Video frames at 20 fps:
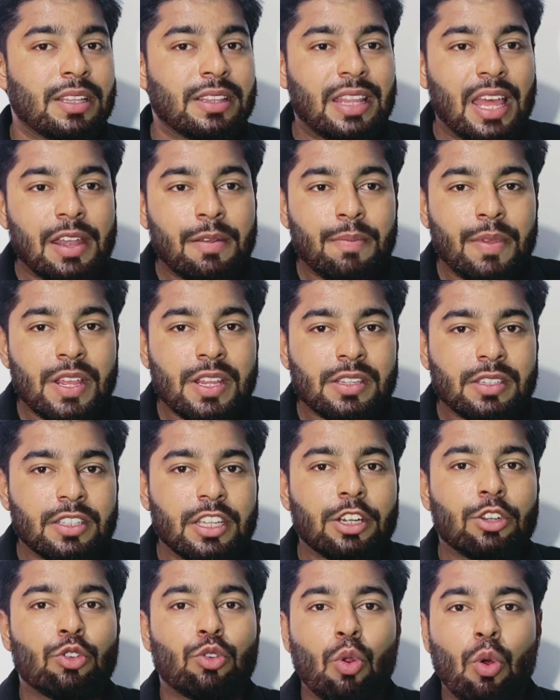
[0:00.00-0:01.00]
That means
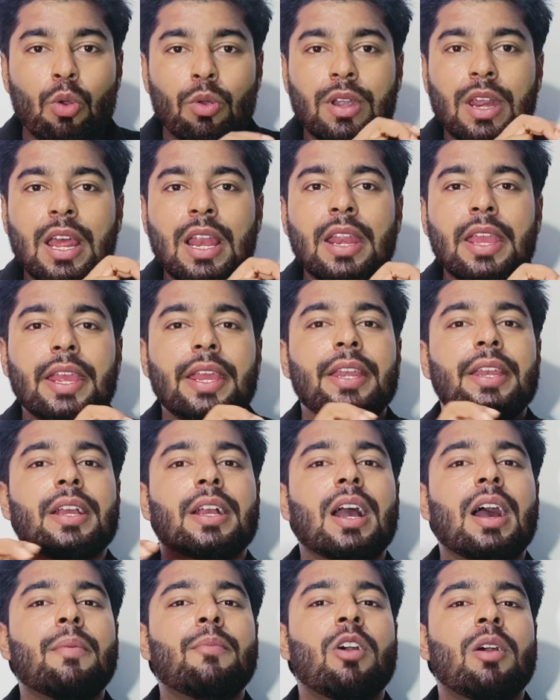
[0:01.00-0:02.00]
the total
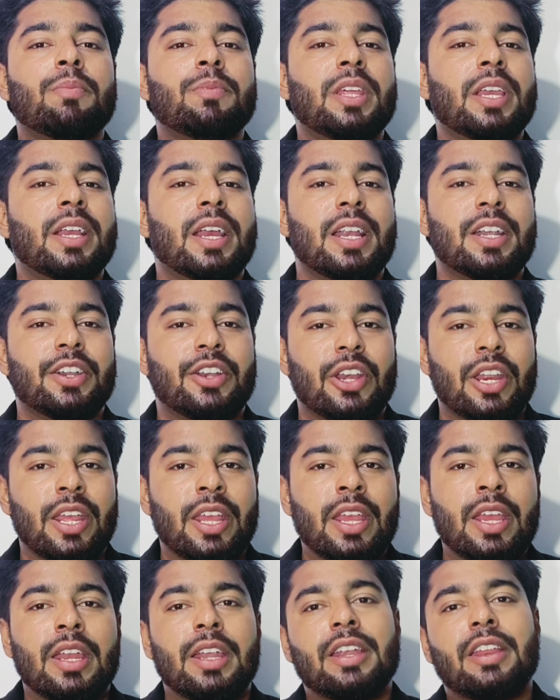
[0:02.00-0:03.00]
income of the
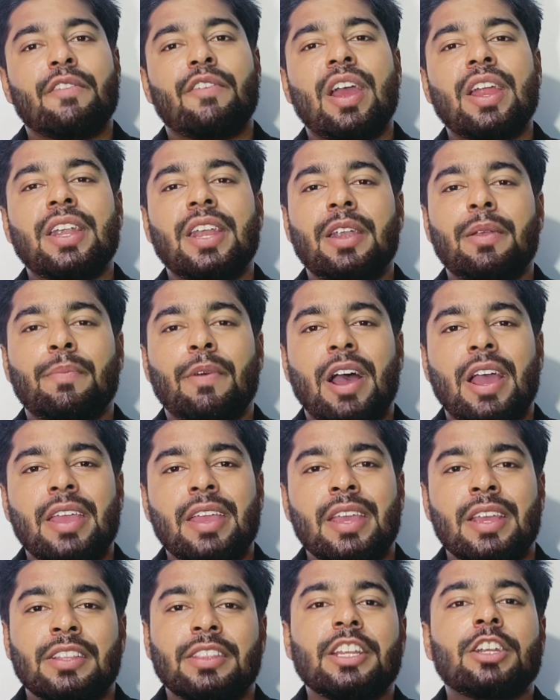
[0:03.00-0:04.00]
country divided by
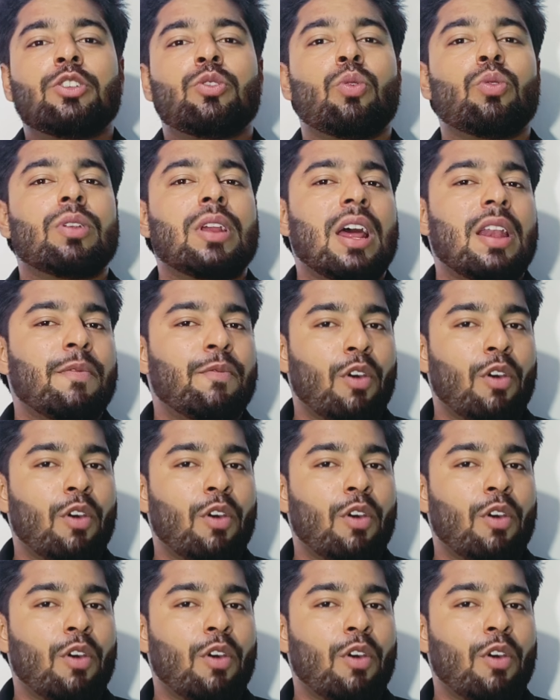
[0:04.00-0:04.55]
the total